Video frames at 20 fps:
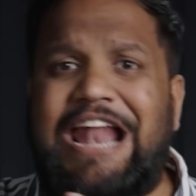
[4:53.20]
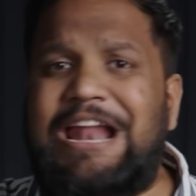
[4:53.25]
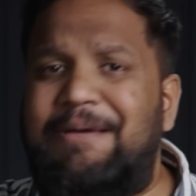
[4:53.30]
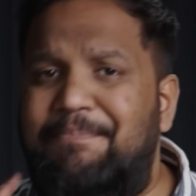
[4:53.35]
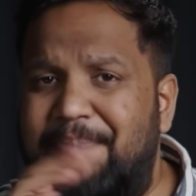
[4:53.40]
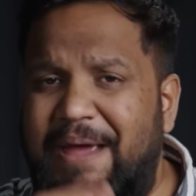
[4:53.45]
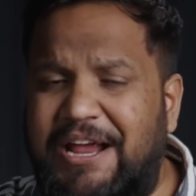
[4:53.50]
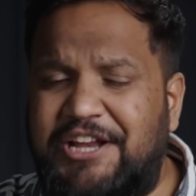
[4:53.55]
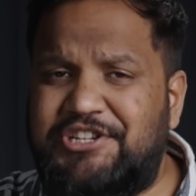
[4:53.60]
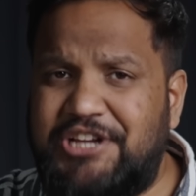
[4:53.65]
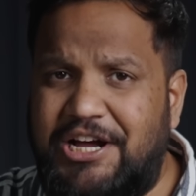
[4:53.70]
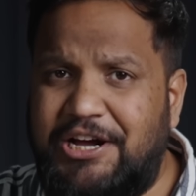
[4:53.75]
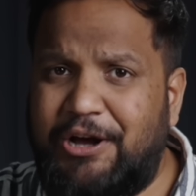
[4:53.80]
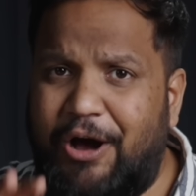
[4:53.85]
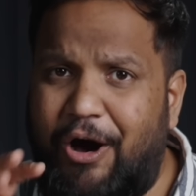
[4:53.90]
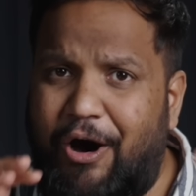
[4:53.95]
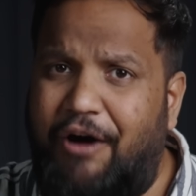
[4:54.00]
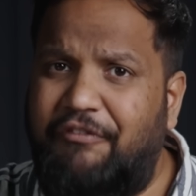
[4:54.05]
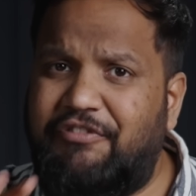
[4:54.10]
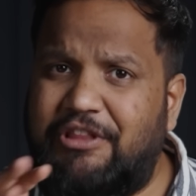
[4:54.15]
And a big chunk
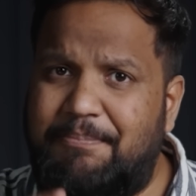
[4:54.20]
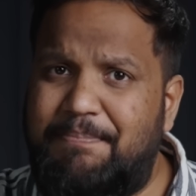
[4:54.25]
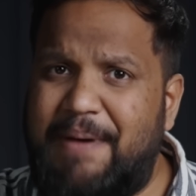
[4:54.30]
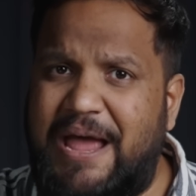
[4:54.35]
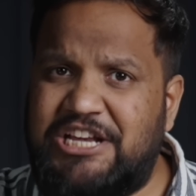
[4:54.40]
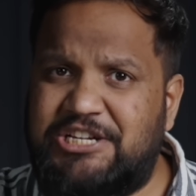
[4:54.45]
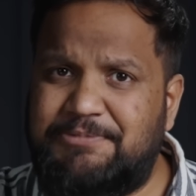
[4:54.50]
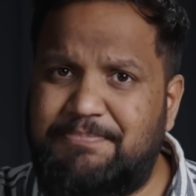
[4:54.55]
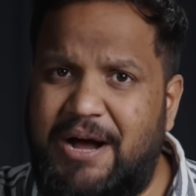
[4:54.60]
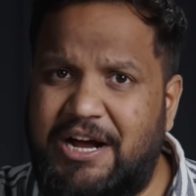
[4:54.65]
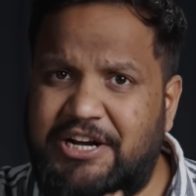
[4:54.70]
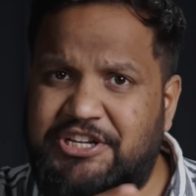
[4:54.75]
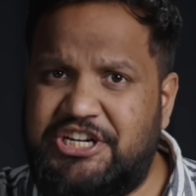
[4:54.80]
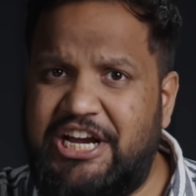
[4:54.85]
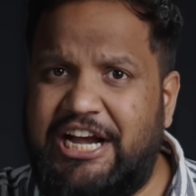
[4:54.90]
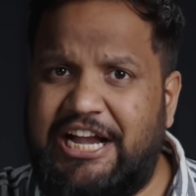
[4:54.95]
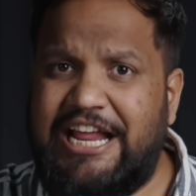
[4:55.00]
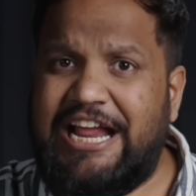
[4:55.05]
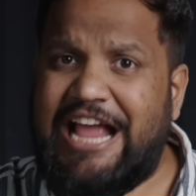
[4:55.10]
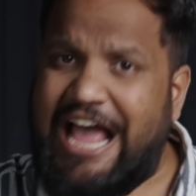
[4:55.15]
of the benchmark
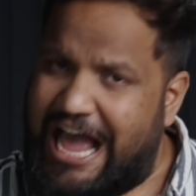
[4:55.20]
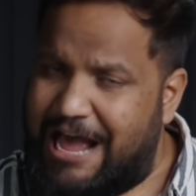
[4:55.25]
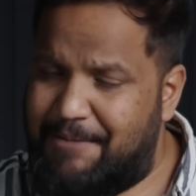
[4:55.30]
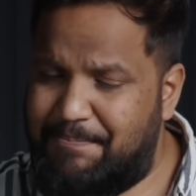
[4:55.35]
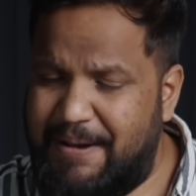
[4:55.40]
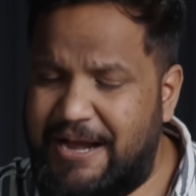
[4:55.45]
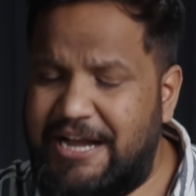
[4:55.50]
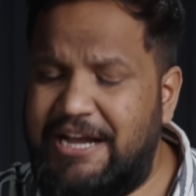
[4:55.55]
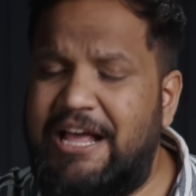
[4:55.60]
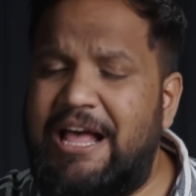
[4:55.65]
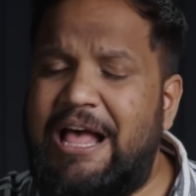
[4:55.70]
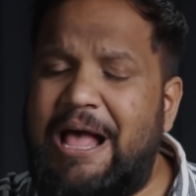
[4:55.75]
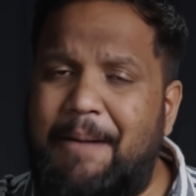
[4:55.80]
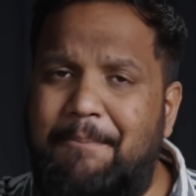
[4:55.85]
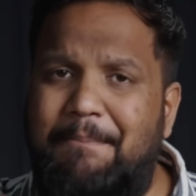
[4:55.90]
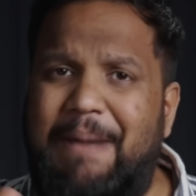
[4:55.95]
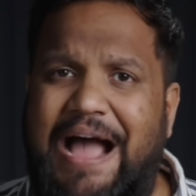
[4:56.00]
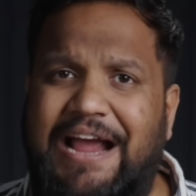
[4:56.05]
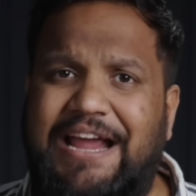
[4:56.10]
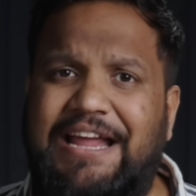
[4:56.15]
cheating happened
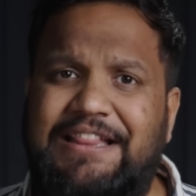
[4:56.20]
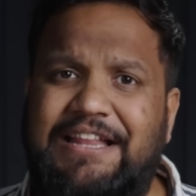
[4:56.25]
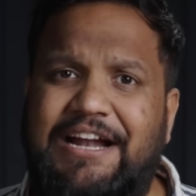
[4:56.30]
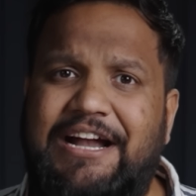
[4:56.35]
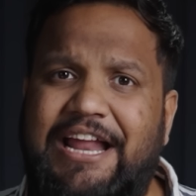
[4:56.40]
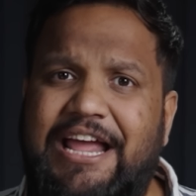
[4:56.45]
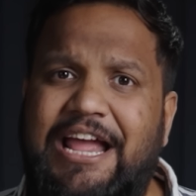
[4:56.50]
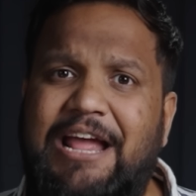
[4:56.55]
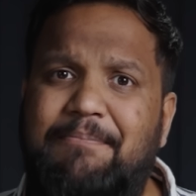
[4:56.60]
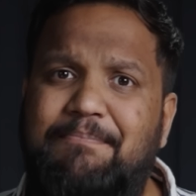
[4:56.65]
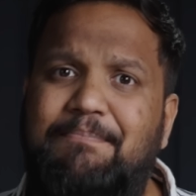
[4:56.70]
back in the day